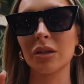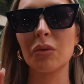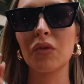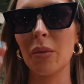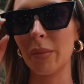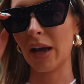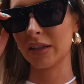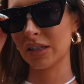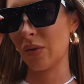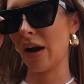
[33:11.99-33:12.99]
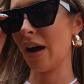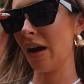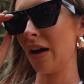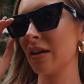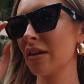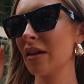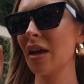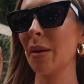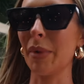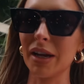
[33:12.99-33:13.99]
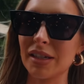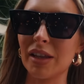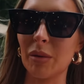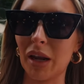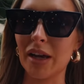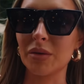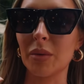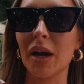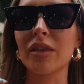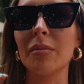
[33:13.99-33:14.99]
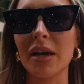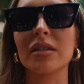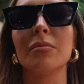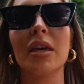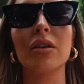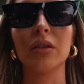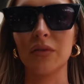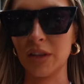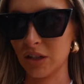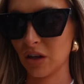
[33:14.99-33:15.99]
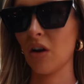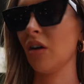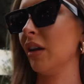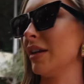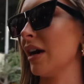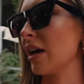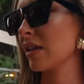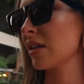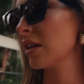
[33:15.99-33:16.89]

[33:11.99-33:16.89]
So we've come back to our, basically the place where we had the best meal of the entire holiday.